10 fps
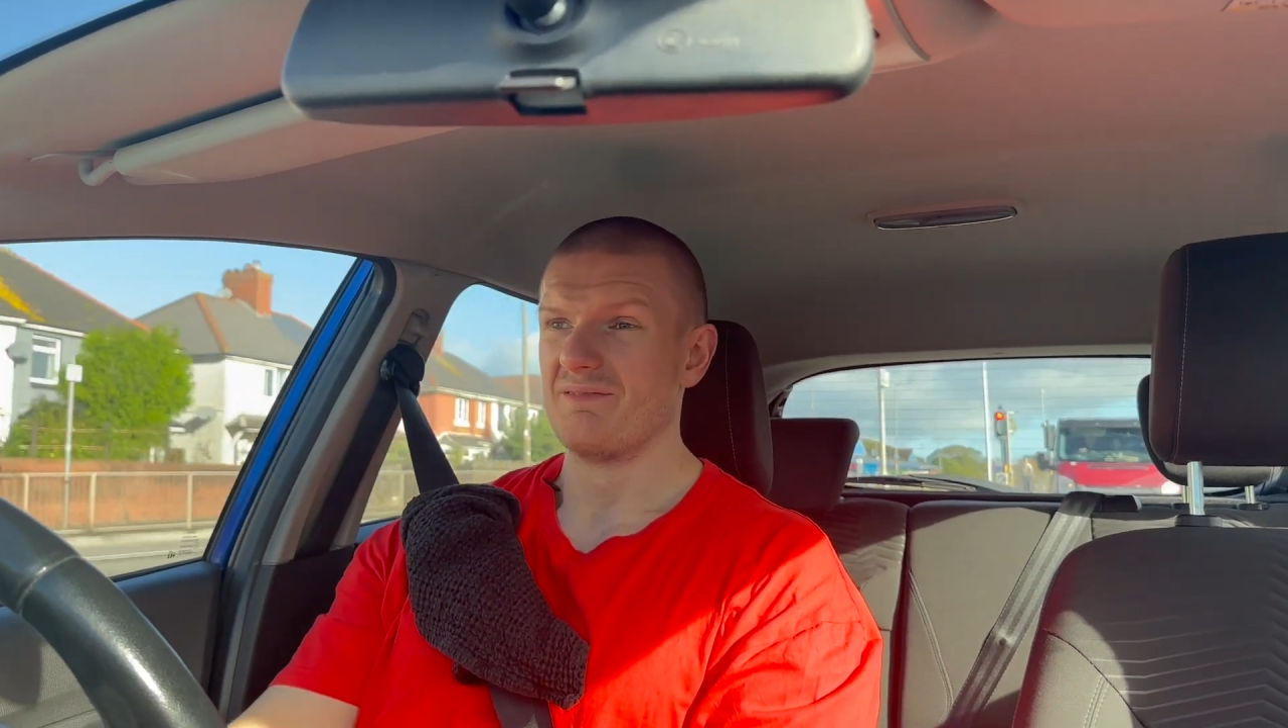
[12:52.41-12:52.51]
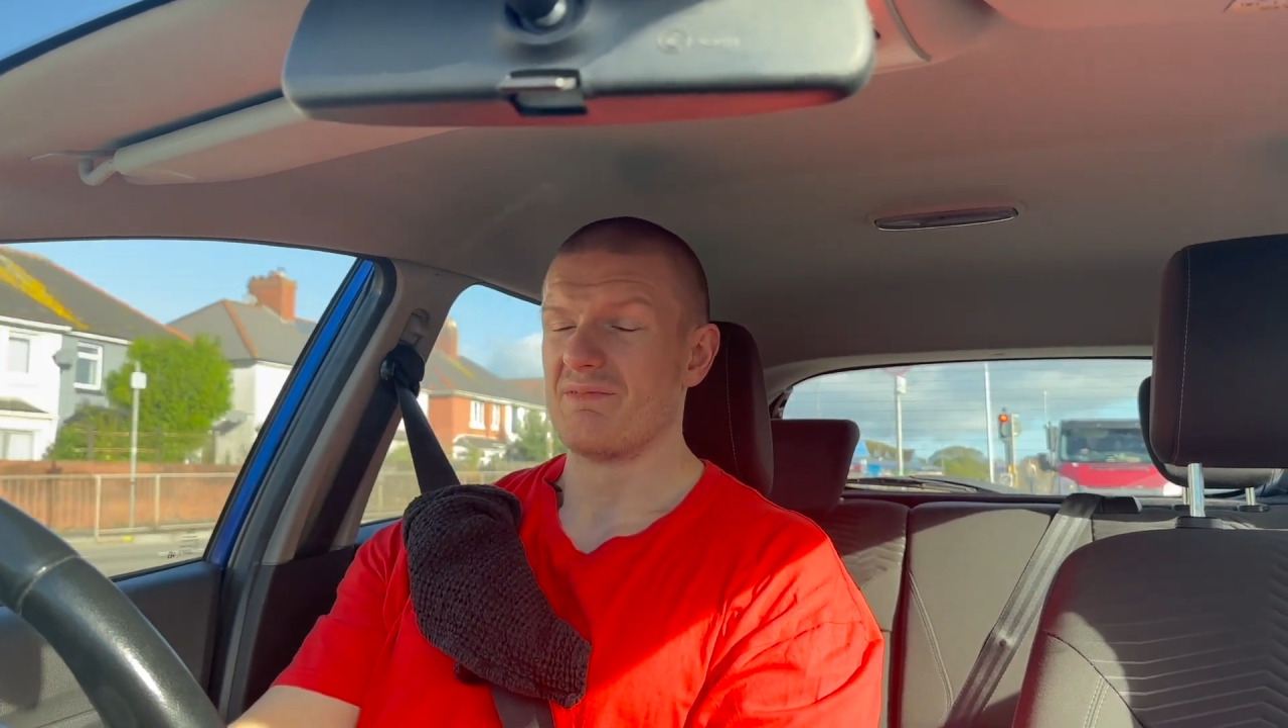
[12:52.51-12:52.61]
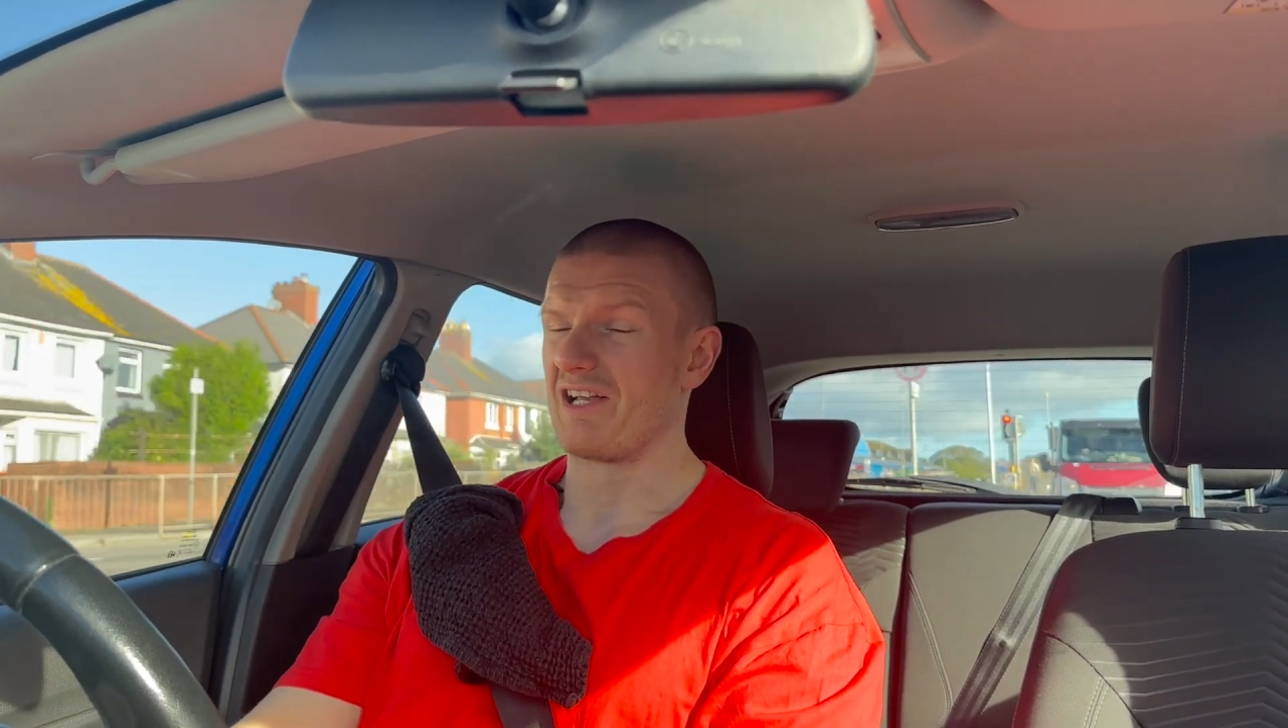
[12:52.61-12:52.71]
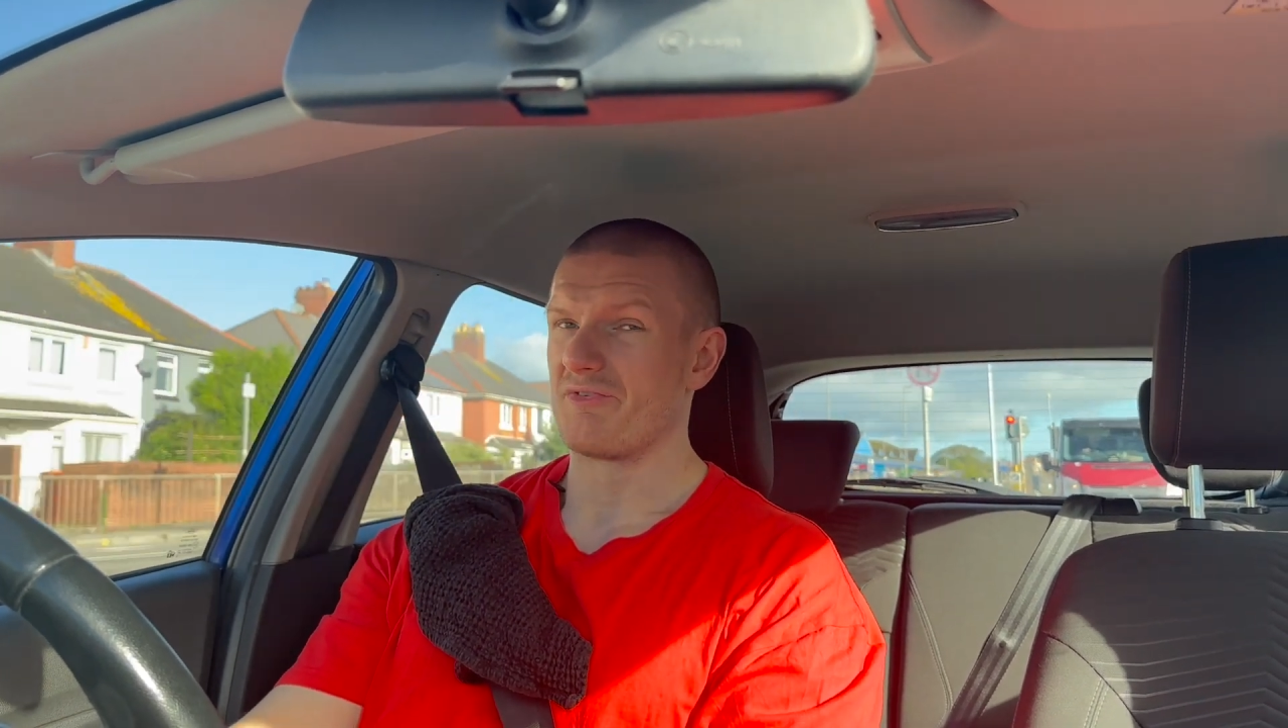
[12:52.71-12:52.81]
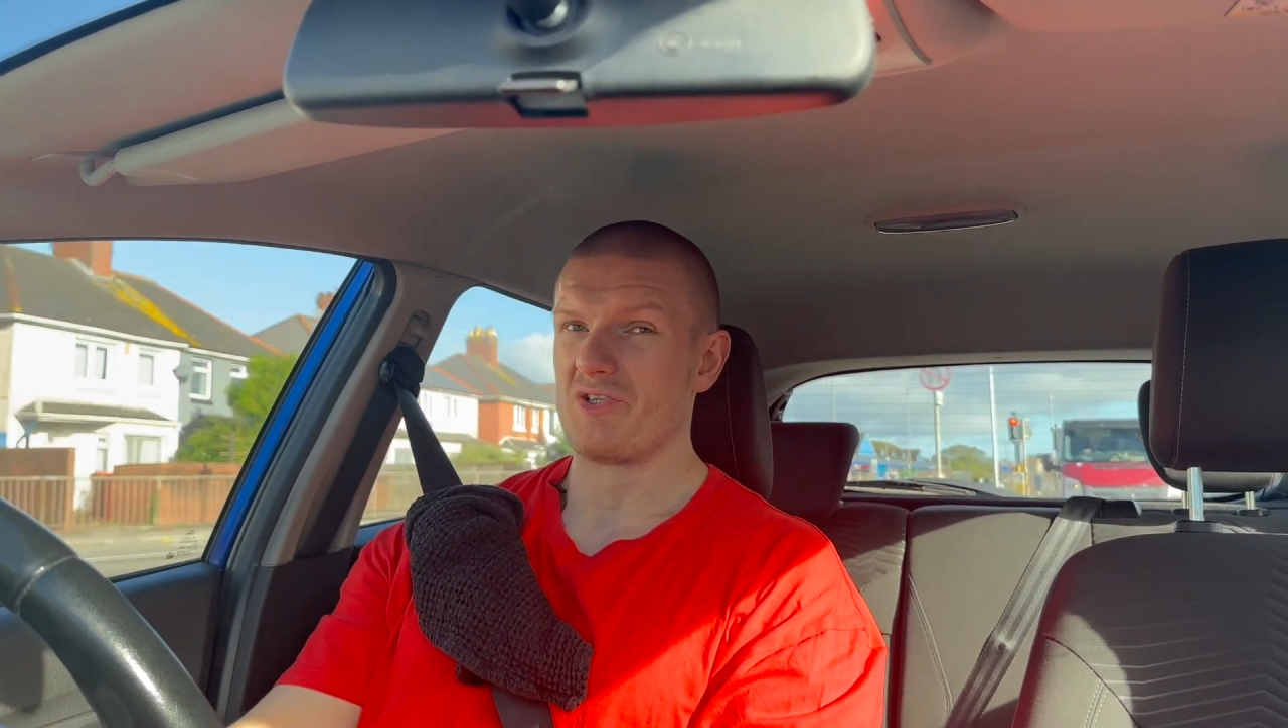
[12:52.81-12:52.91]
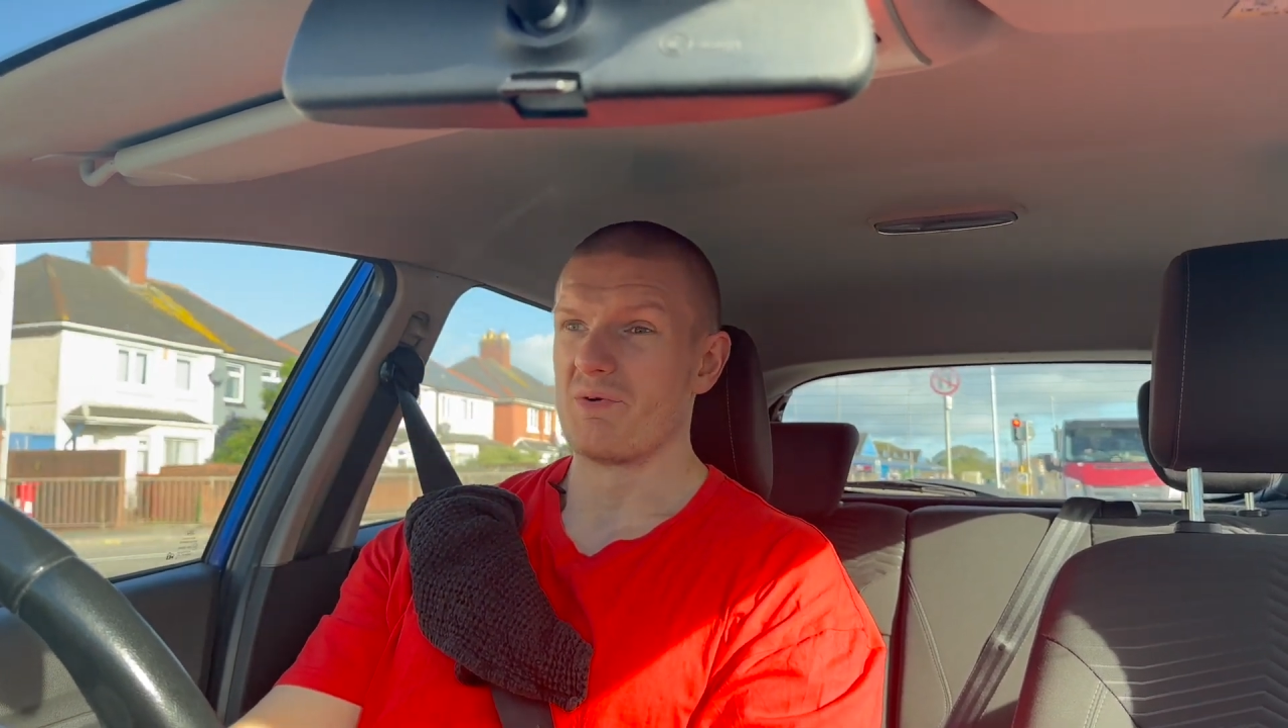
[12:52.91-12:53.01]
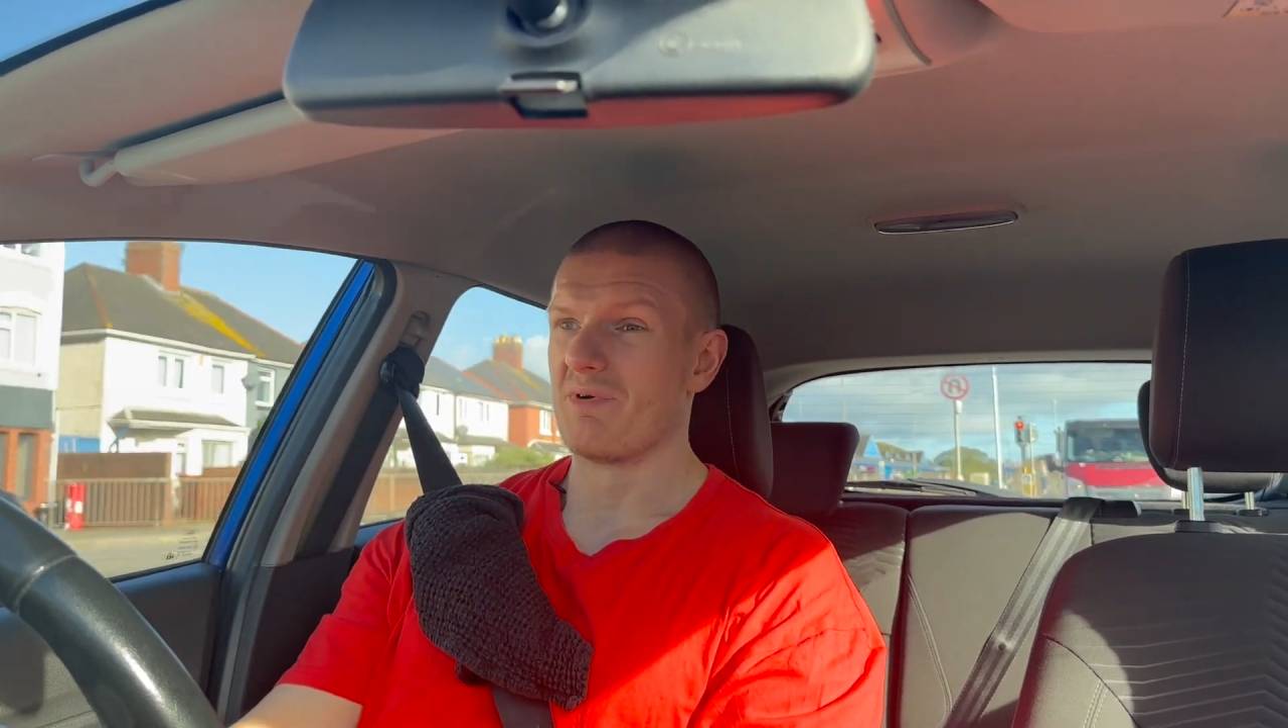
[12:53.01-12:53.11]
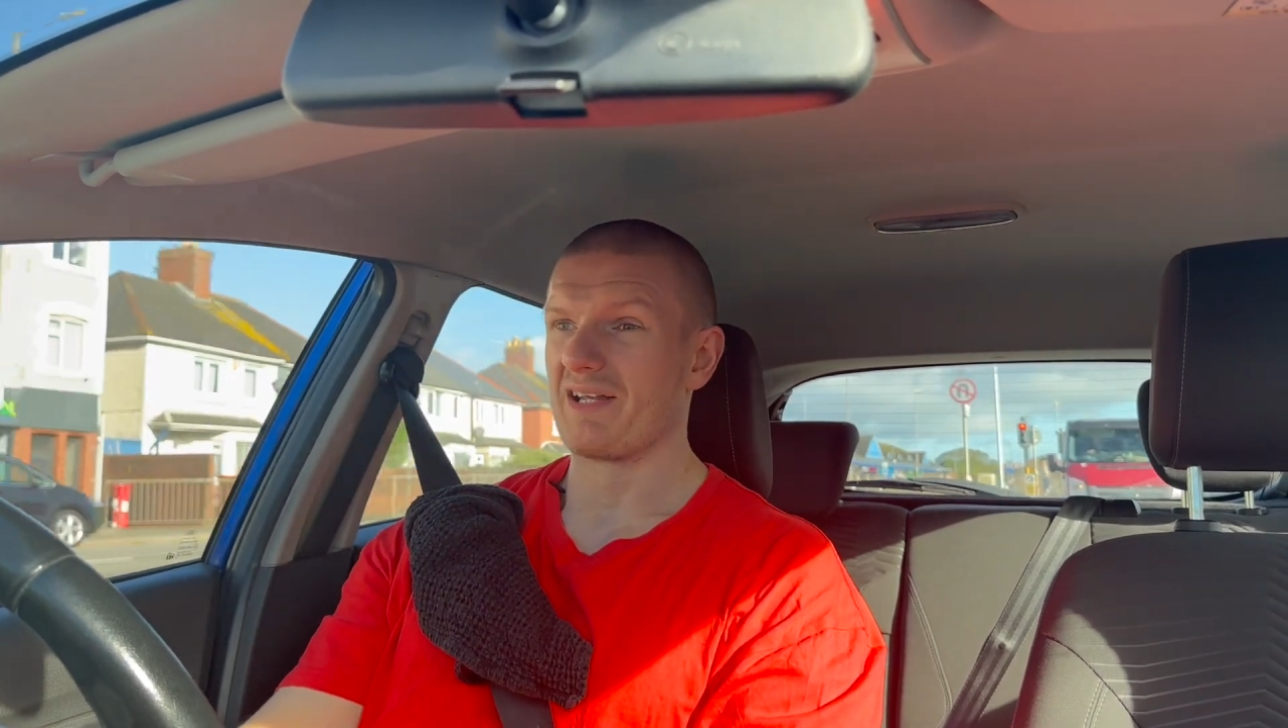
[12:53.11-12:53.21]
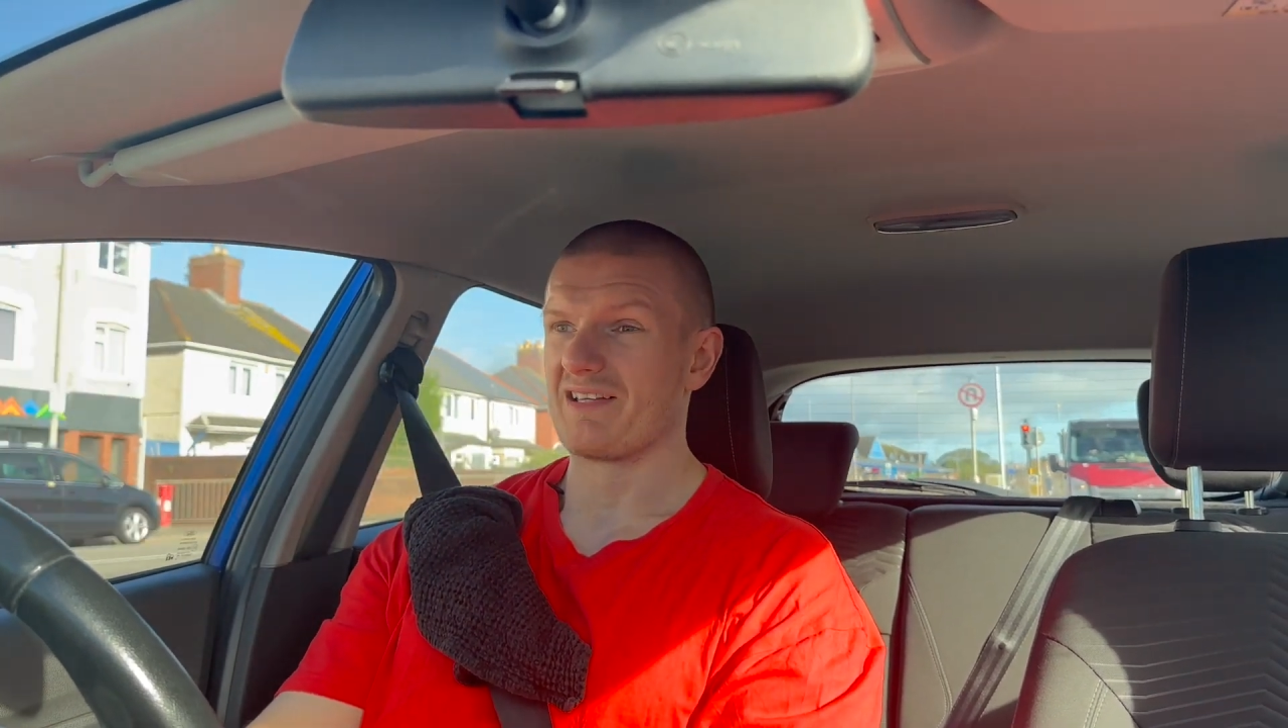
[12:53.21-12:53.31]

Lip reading: Next video, I might